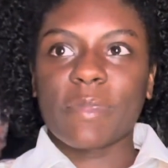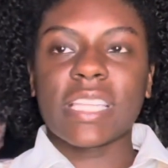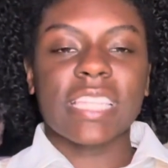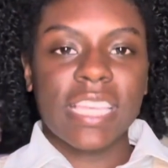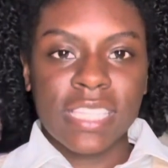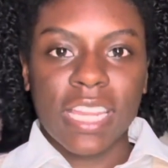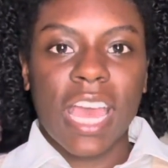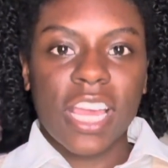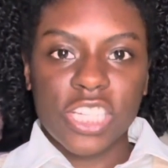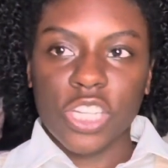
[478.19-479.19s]
it takes an
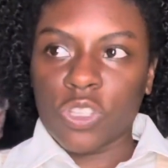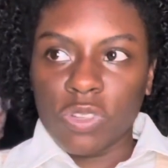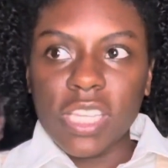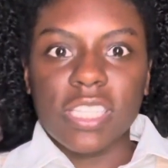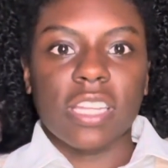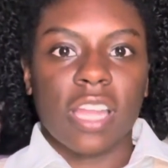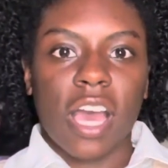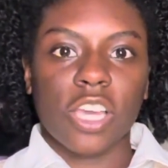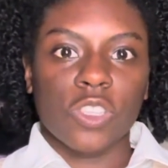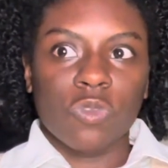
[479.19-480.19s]
action. You need to
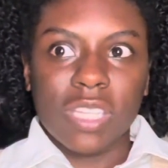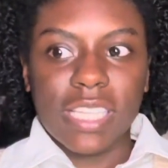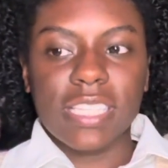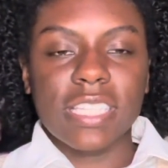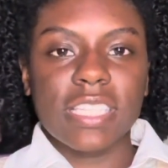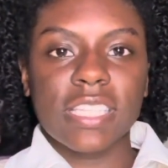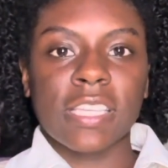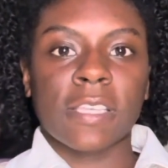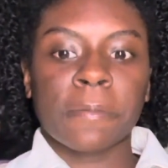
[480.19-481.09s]
knock, you need to seek.